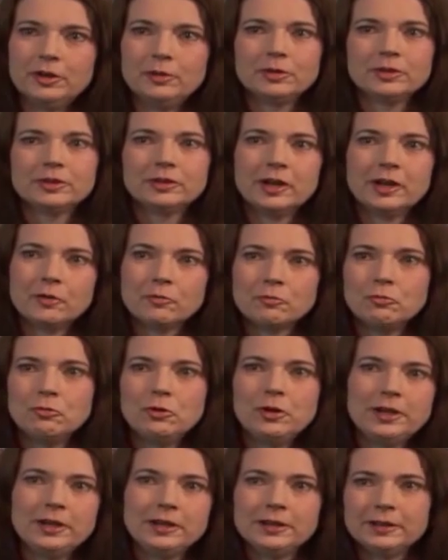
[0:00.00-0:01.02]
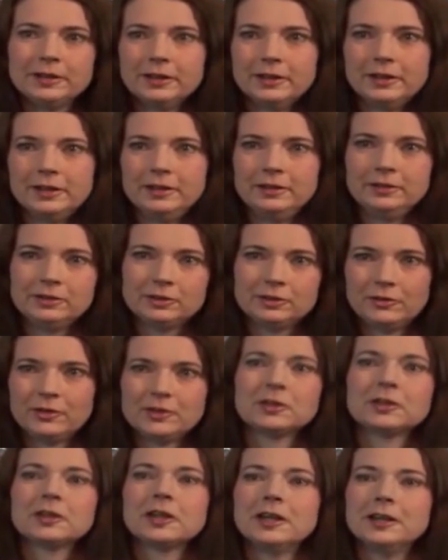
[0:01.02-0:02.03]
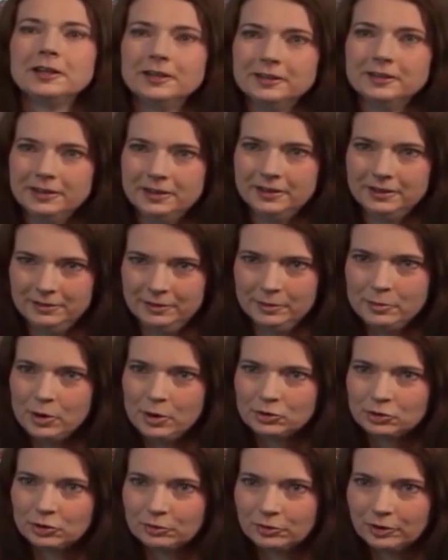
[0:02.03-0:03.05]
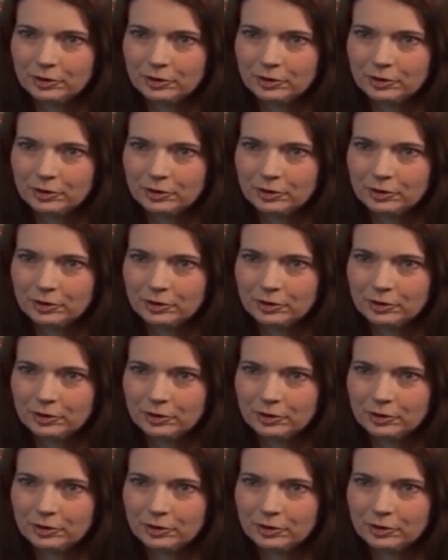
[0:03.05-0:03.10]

he was not really sophisticated in emotional